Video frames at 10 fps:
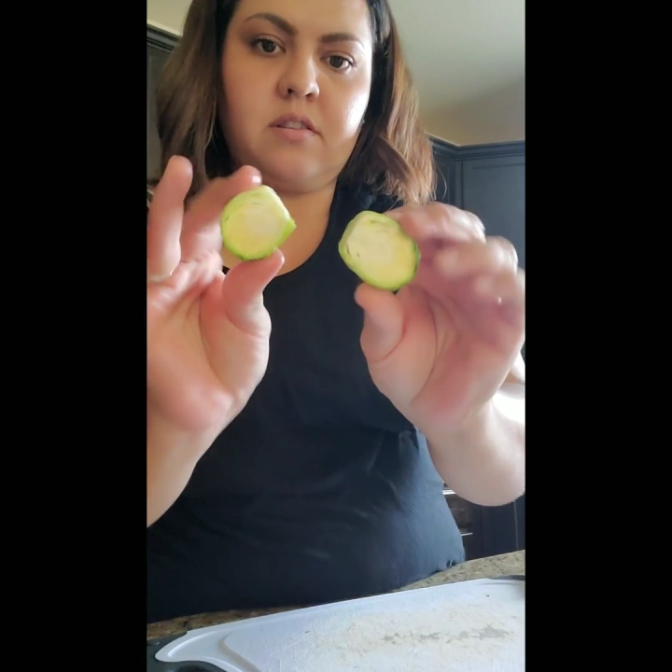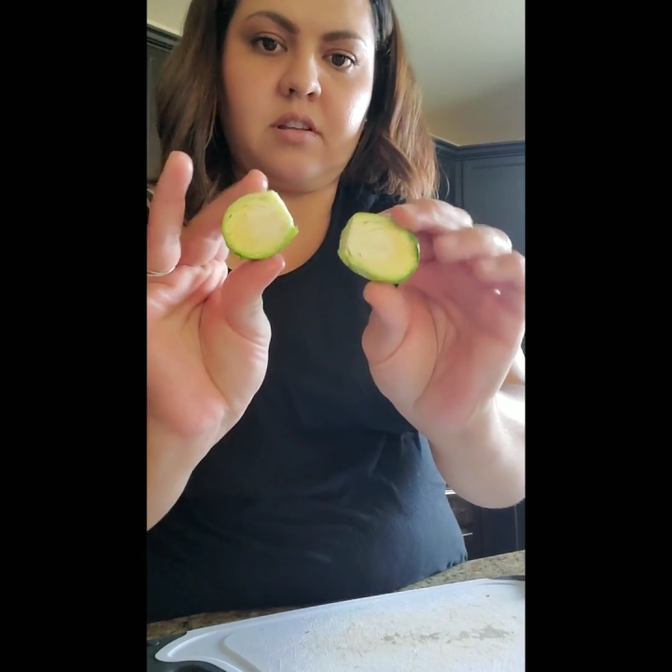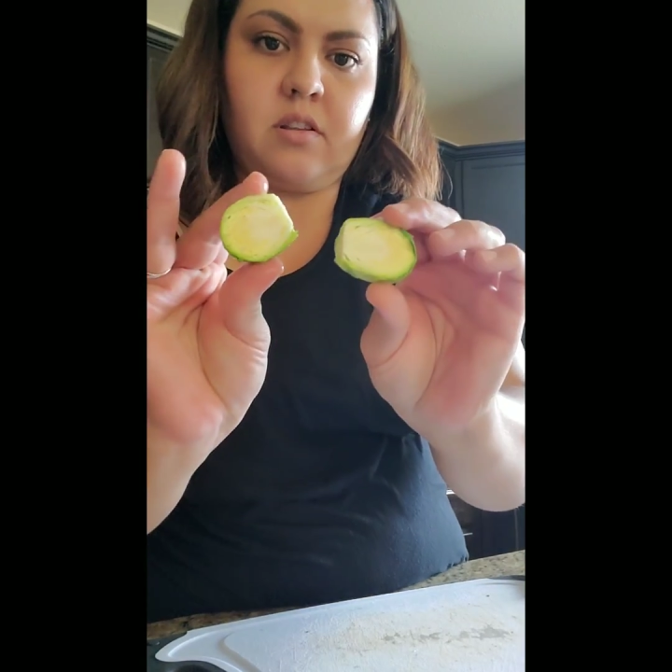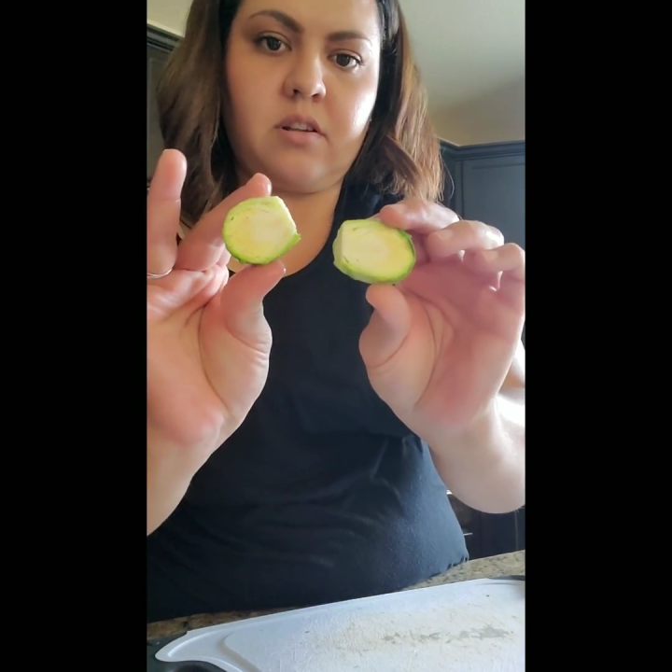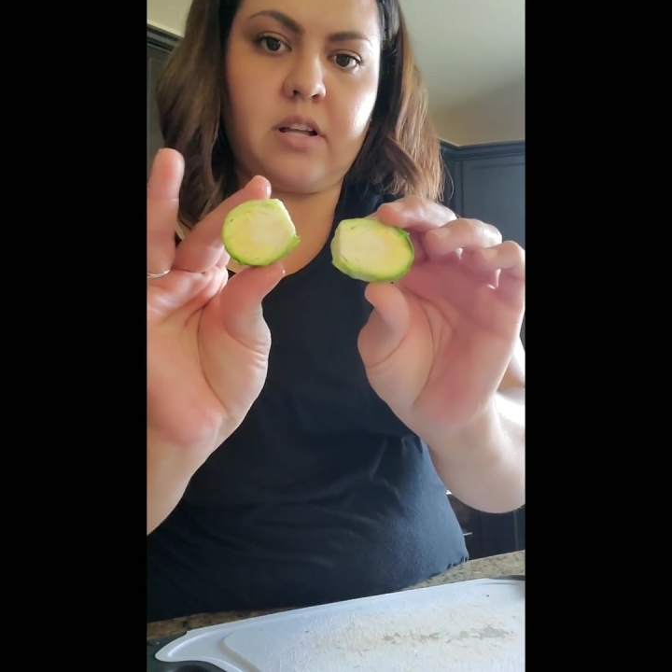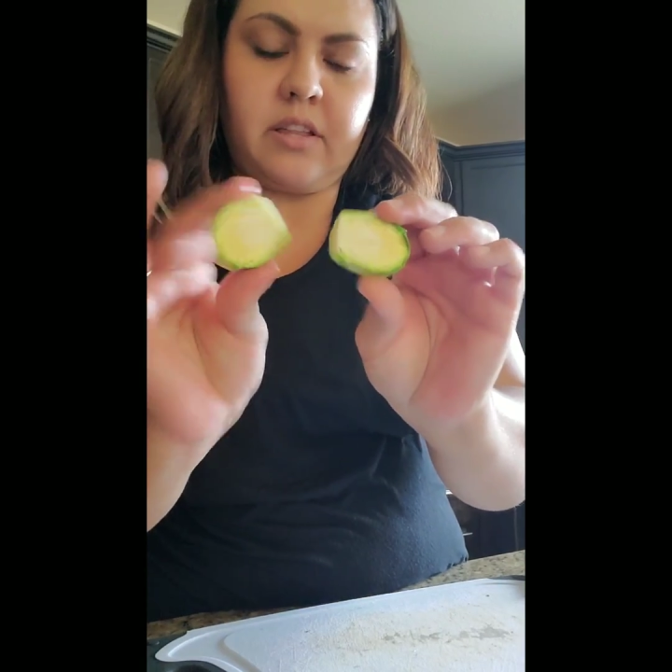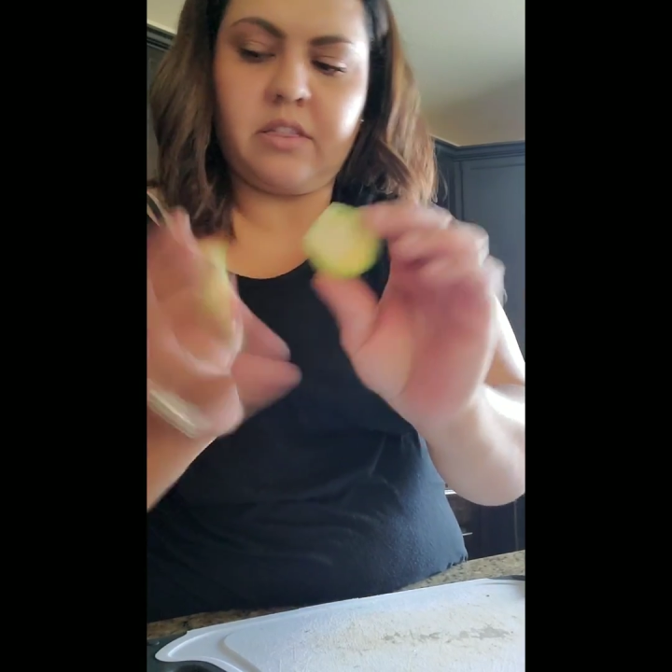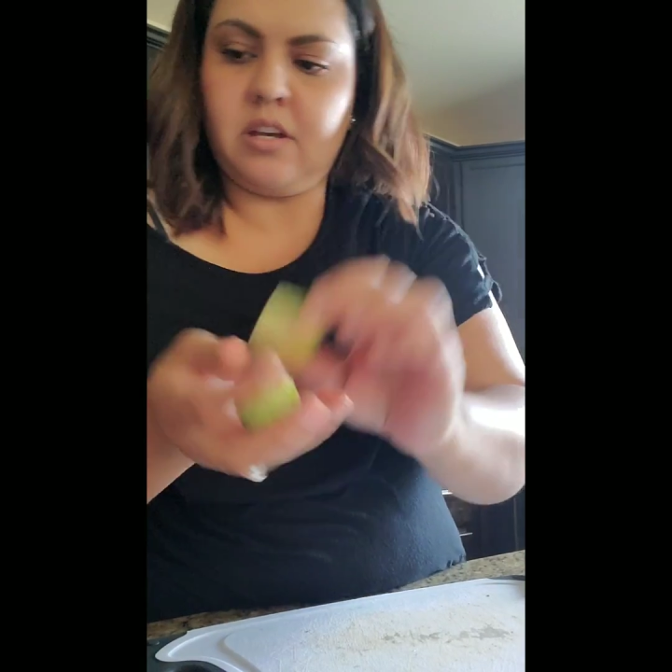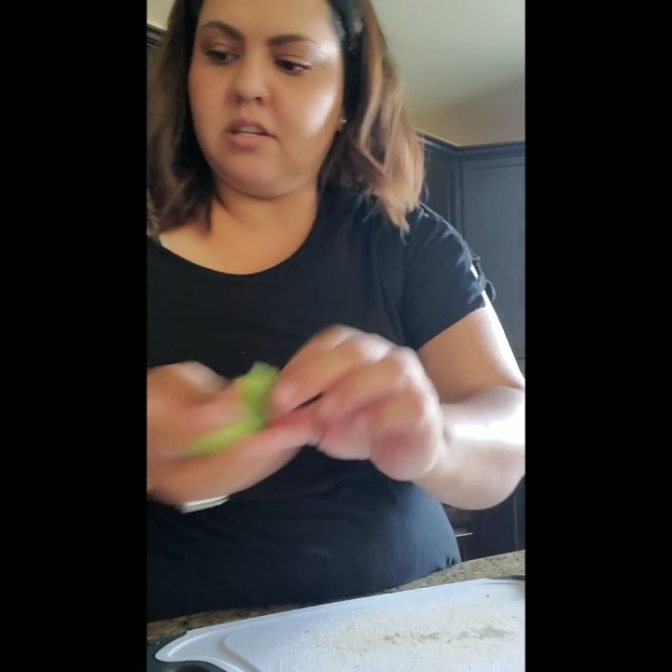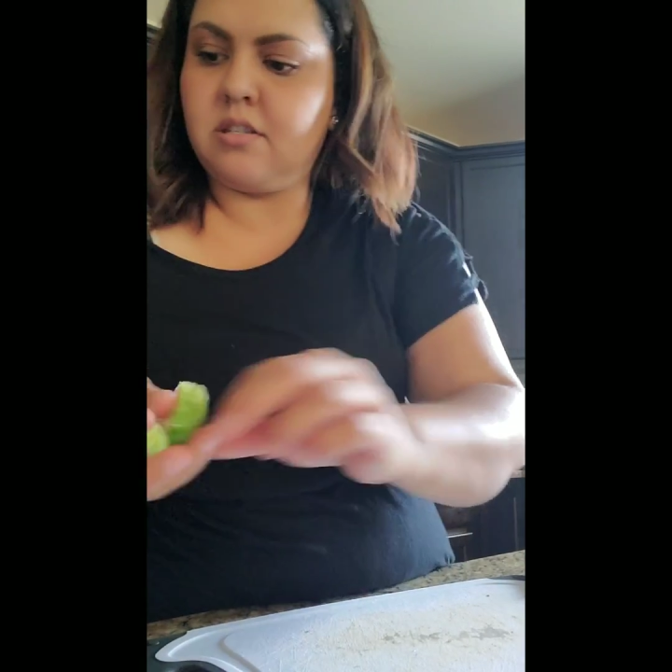So they look
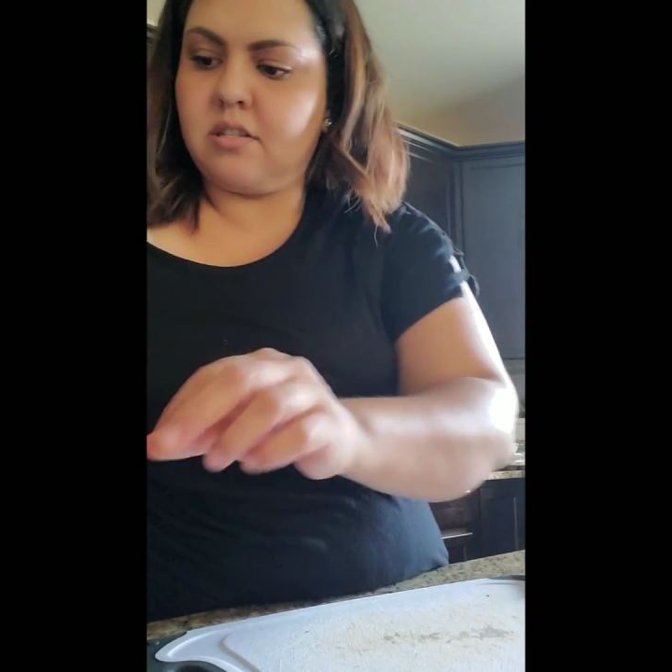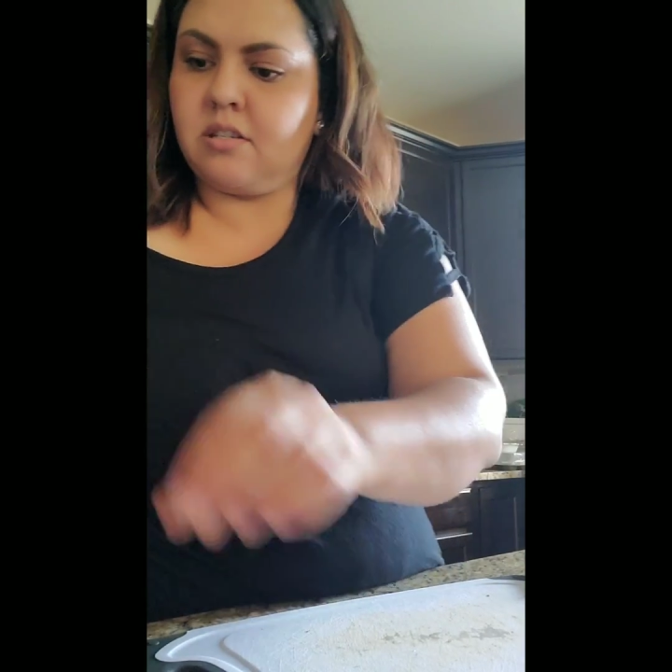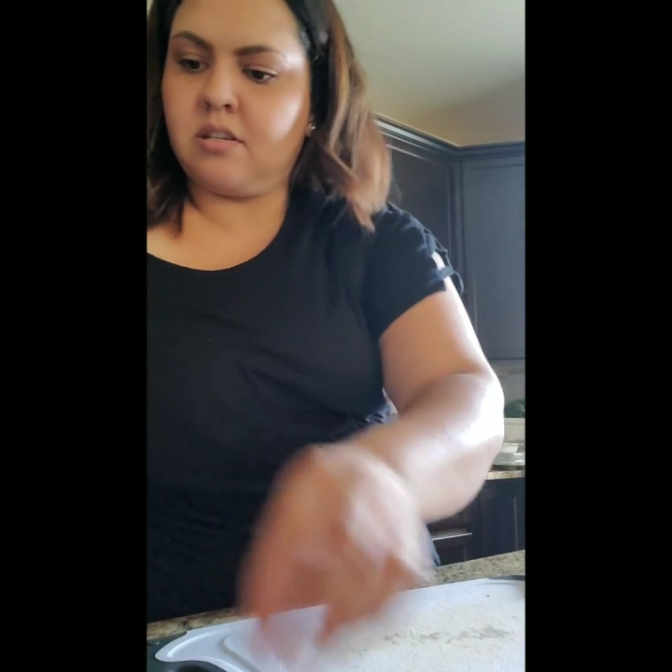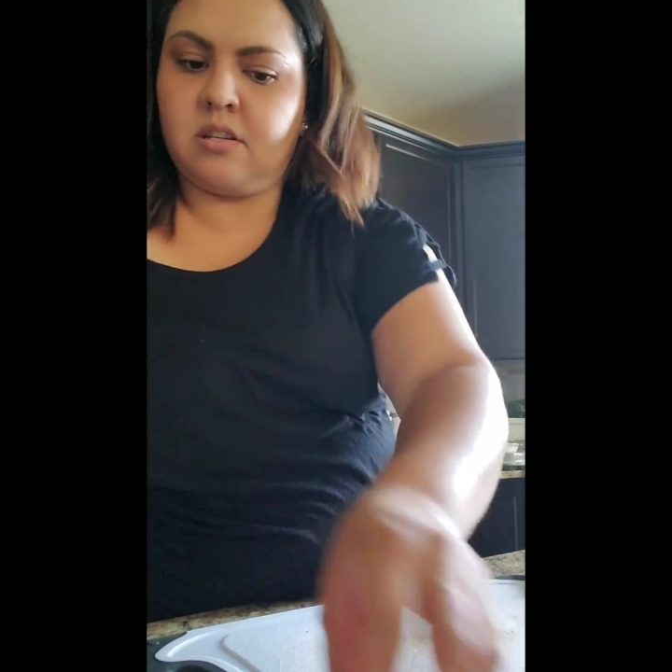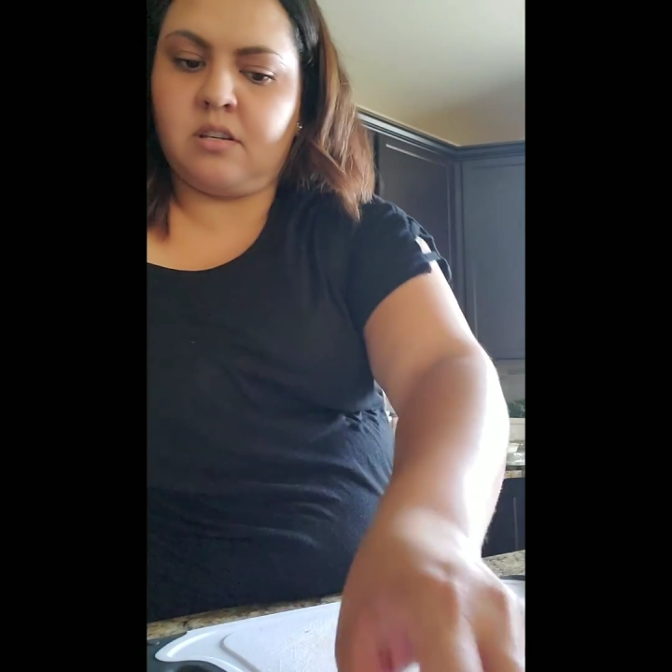like this.